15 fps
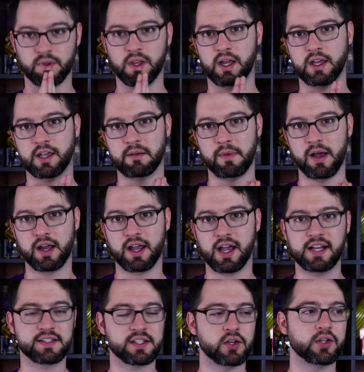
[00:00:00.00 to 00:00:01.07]
Like, come on,
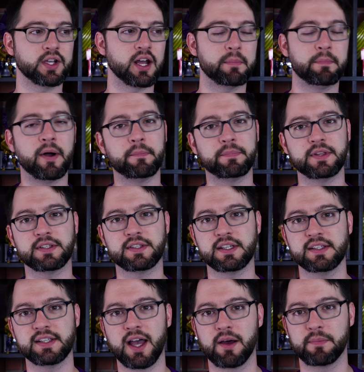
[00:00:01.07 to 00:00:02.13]
guys. I know you gotta pump these
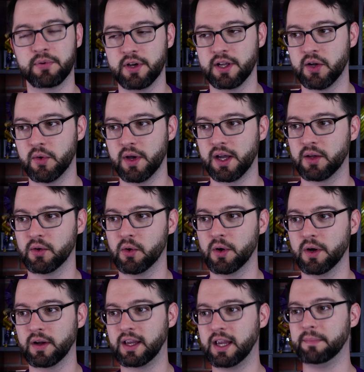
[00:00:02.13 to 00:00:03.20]
things out pretty quick in
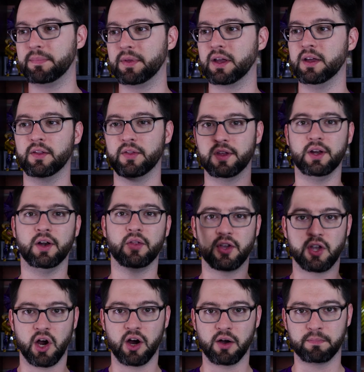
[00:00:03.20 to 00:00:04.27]
order to keep the, the you know, the
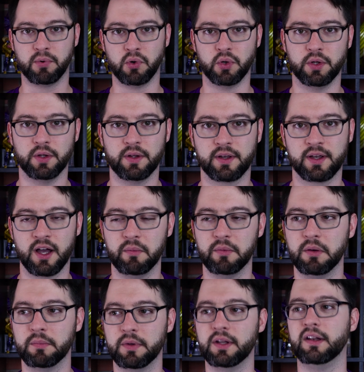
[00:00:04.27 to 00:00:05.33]
card pool
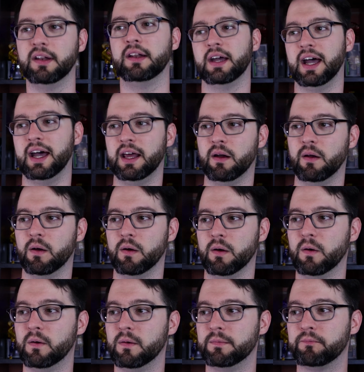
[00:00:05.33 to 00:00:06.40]
coming, but I don't
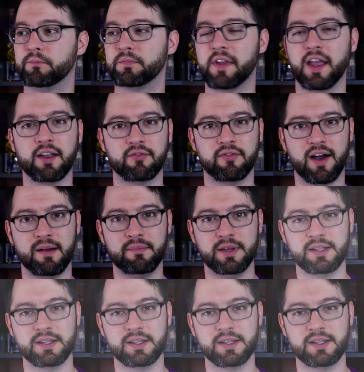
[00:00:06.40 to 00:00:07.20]
know, take five